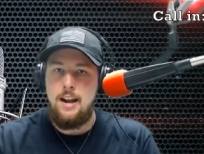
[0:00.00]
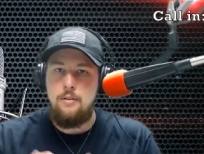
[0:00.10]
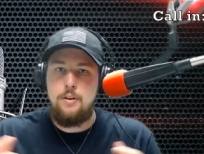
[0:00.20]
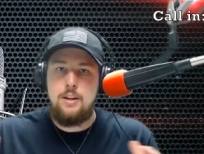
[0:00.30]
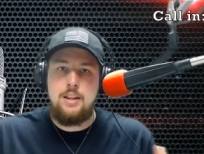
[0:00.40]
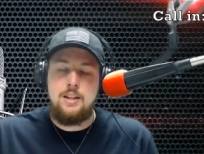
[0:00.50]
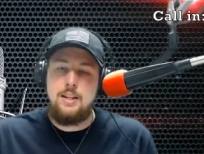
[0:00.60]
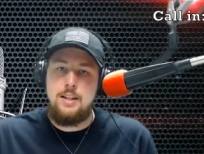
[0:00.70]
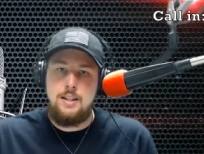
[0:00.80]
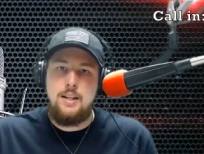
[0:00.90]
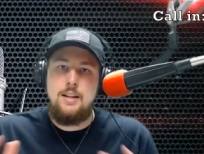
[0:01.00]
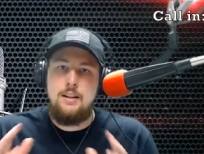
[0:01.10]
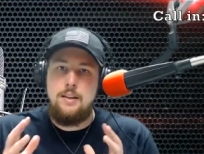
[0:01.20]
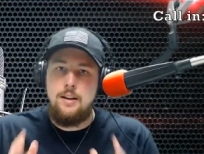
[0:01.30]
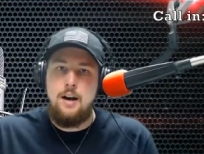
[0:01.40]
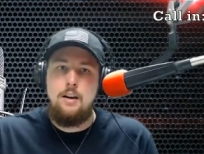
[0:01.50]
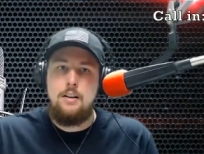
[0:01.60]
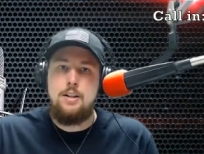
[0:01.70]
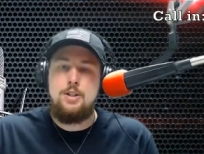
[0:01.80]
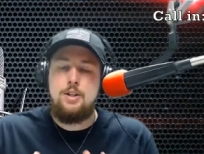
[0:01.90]
everything that he needed, the
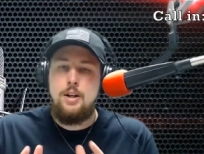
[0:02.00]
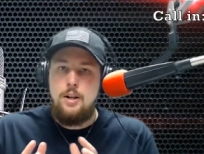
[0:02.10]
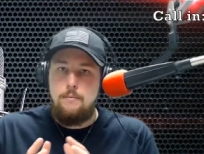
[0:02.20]
knowledge,